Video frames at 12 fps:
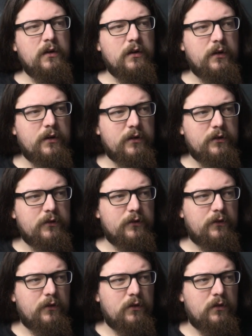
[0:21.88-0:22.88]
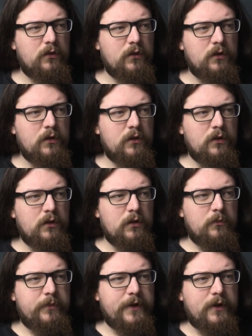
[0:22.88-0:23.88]
and
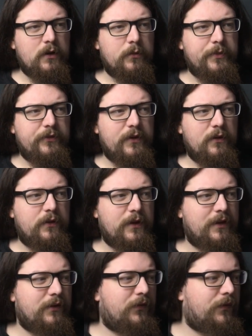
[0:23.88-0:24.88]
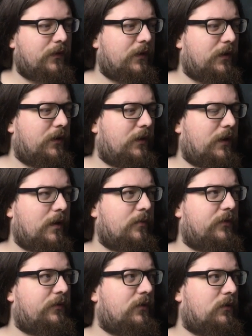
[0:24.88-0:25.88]
picking up a few things for the
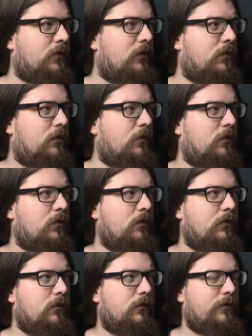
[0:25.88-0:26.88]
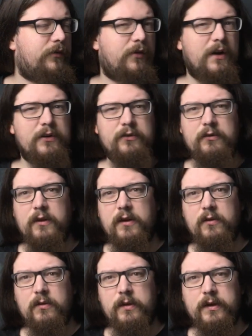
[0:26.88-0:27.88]
Amazon Fresh, they
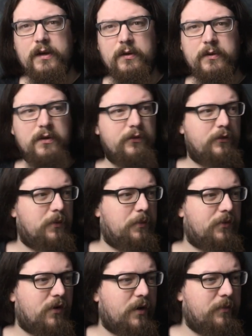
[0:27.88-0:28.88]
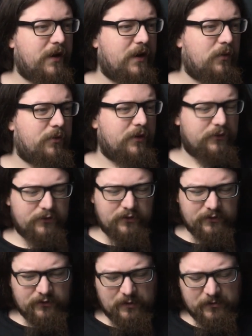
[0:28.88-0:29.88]
call it now. It used to be Prime now, but
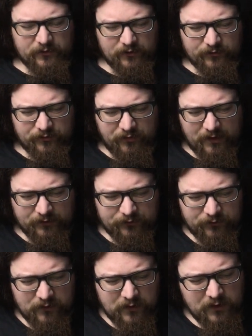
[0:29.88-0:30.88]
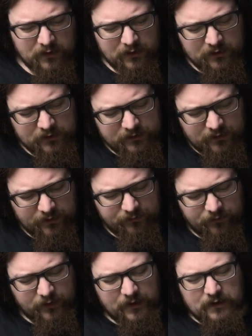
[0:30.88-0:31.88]
it's Amazon Fresh
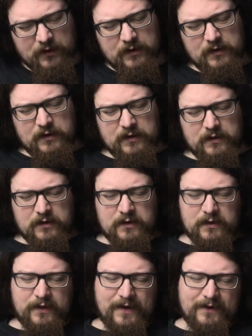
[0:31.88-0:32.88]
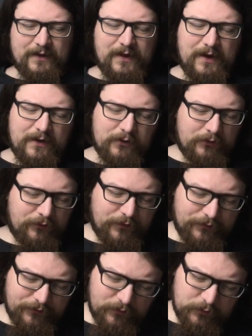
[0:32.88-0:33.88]
delivery. And they had these
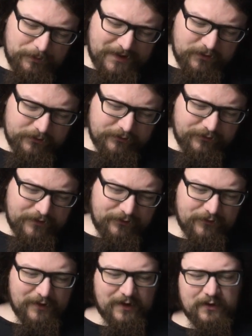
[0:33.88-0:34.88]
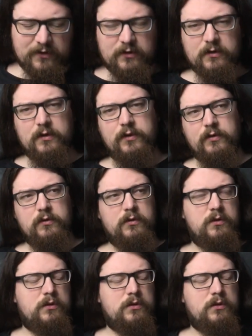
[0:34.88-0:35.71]
for £4.50, and I thought,